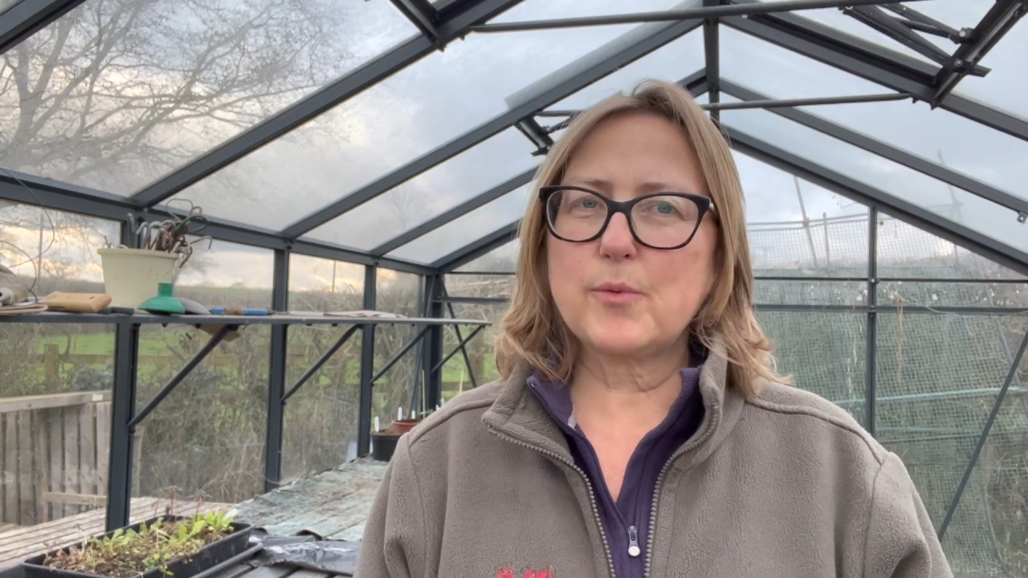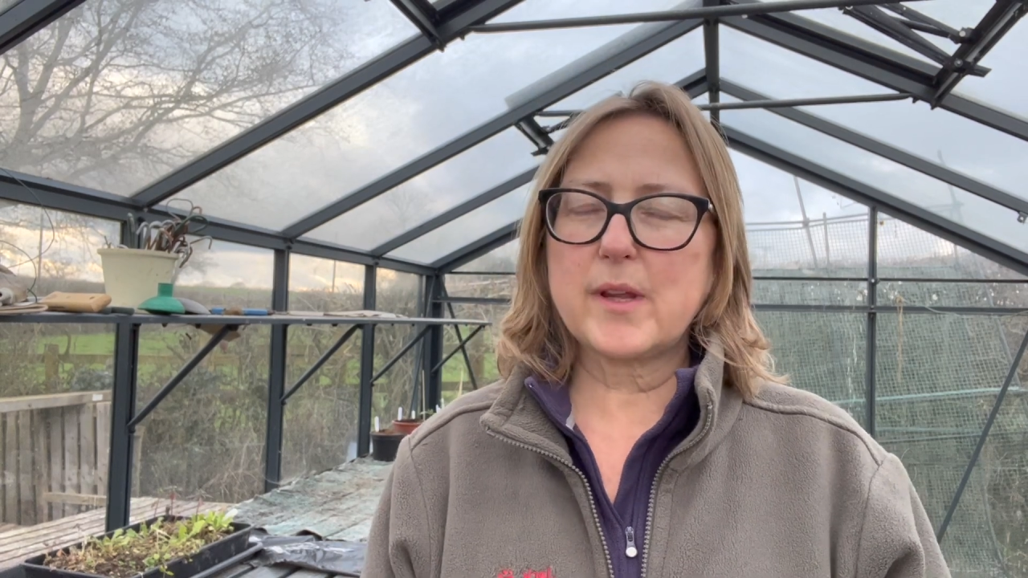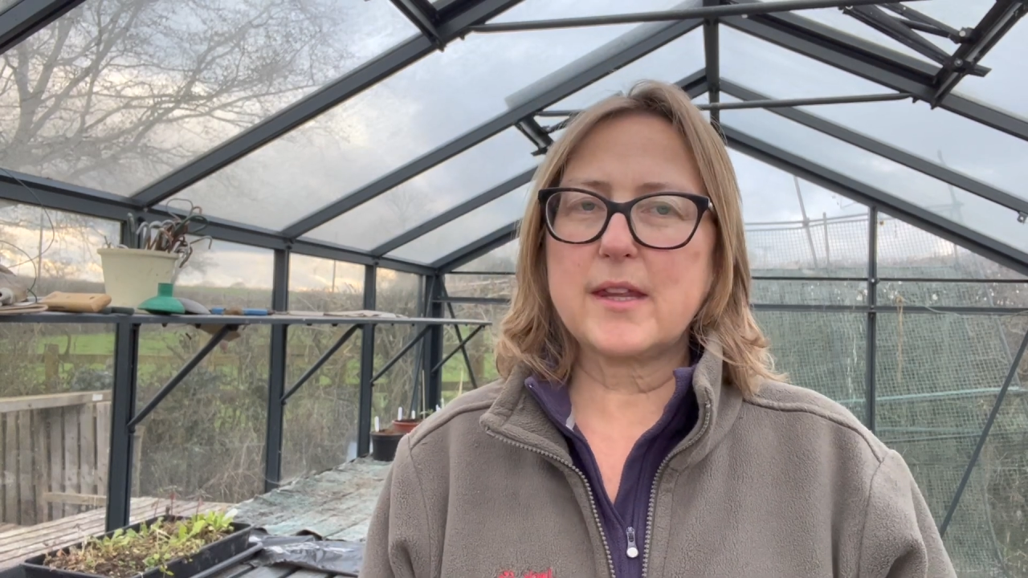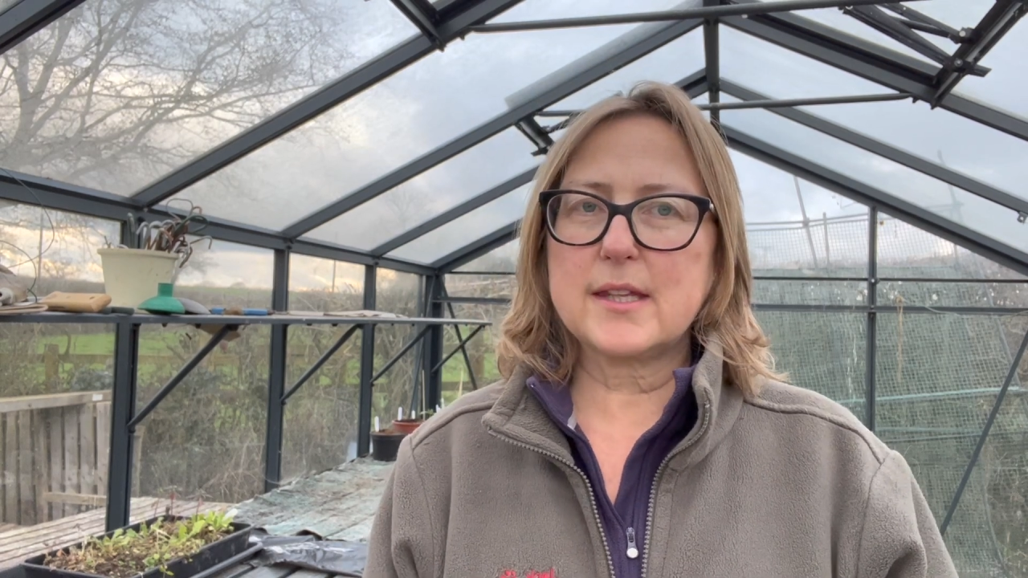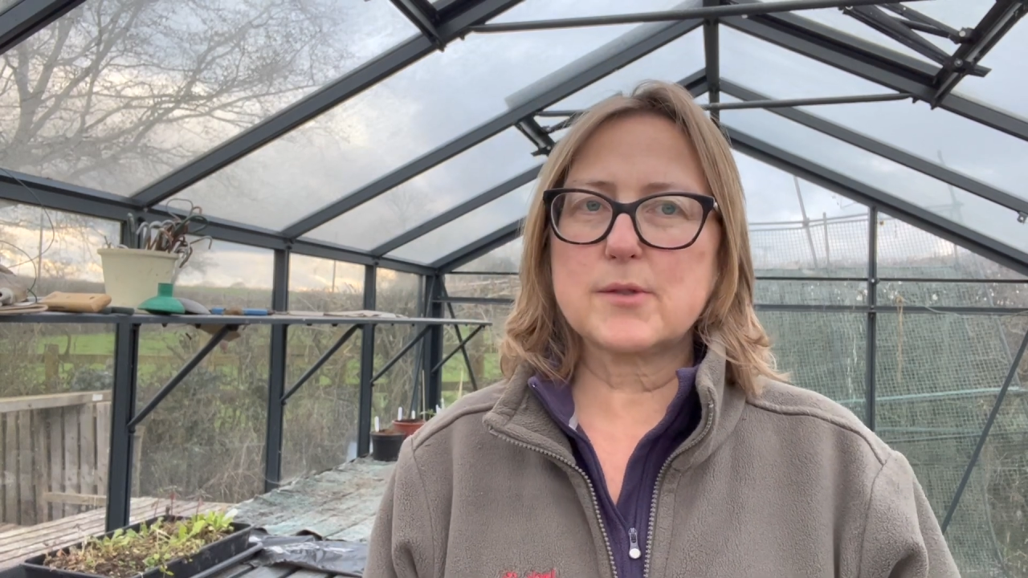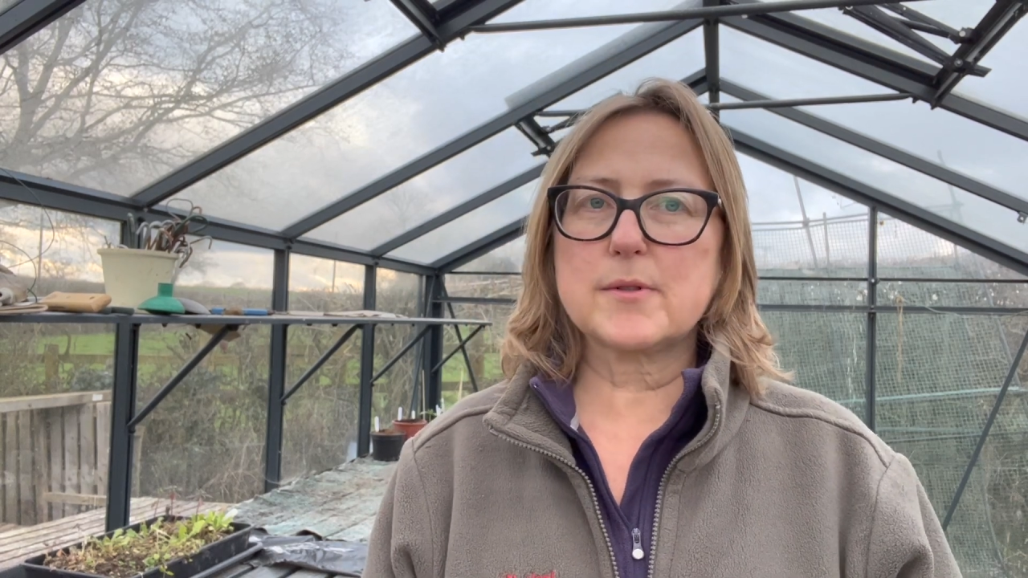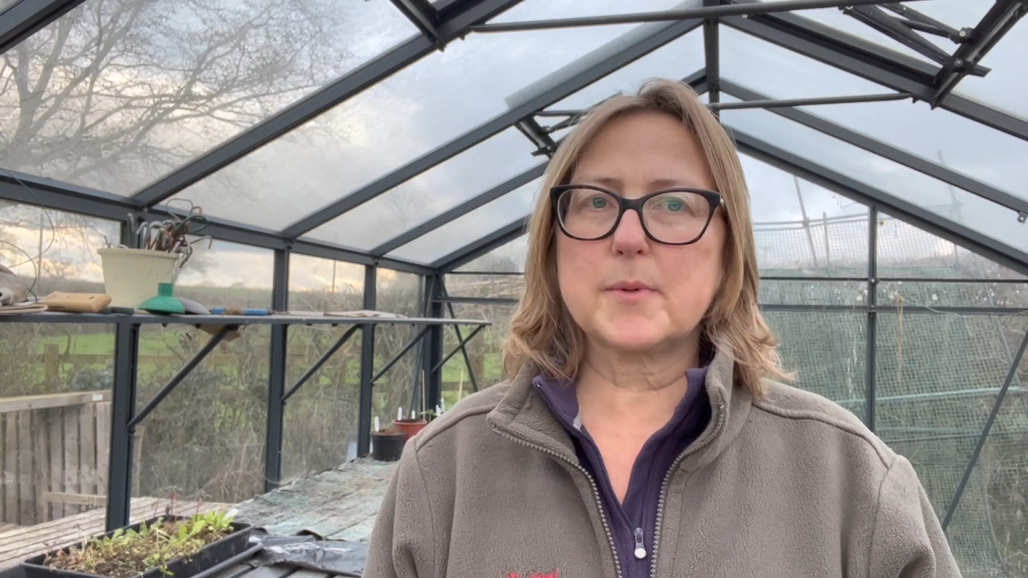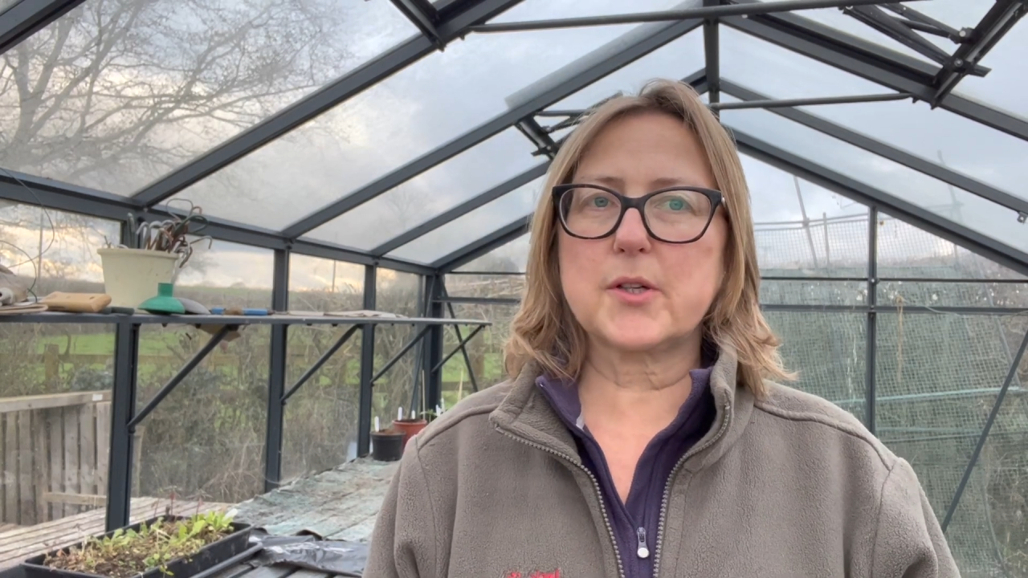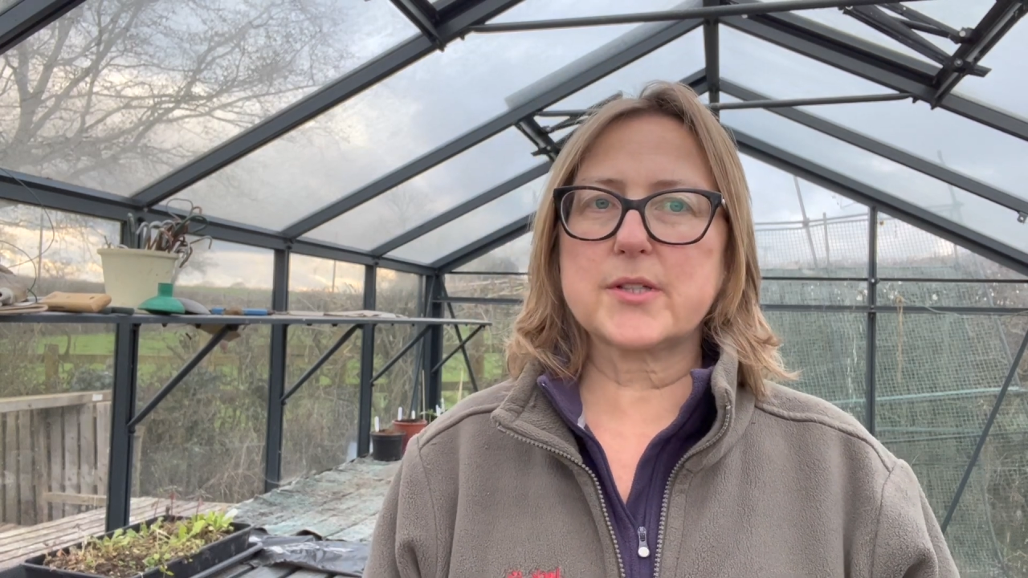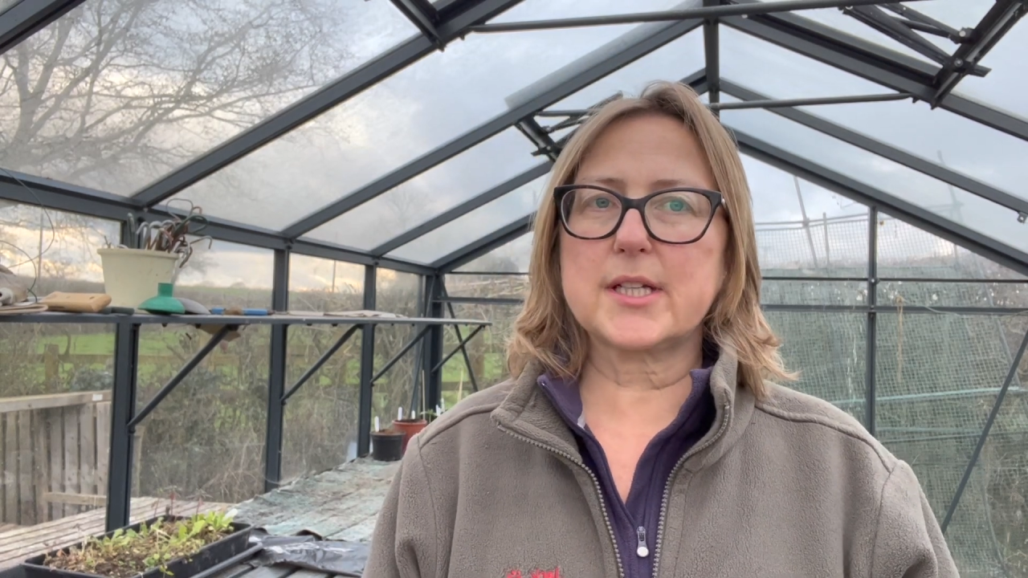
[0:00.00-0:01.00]
whether this was
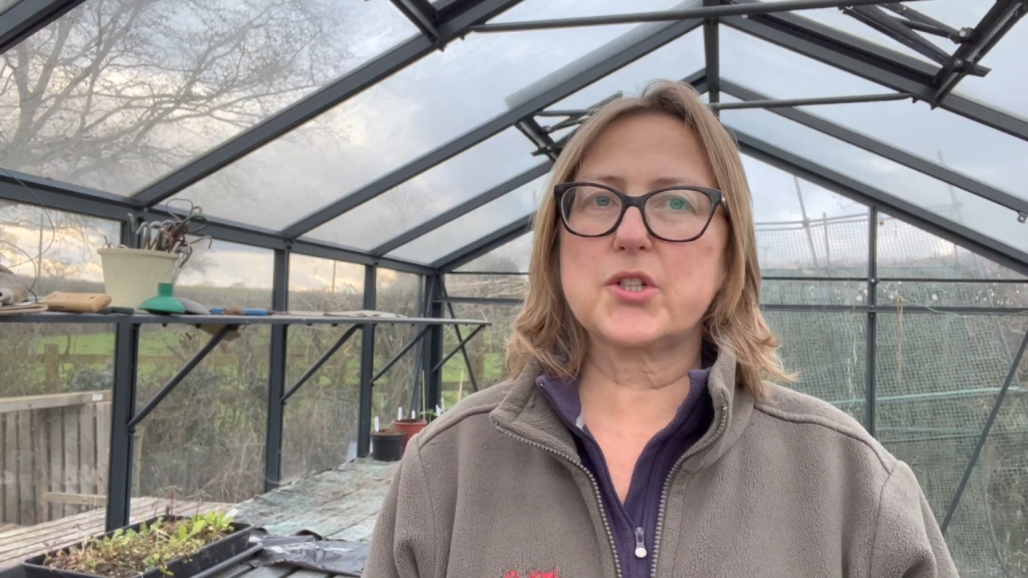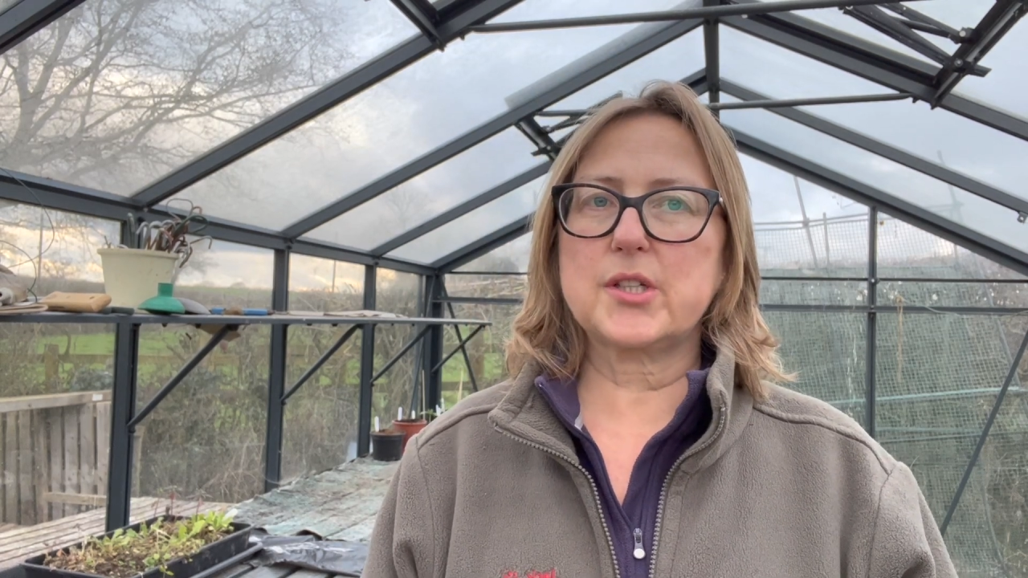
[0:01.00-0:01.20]
because I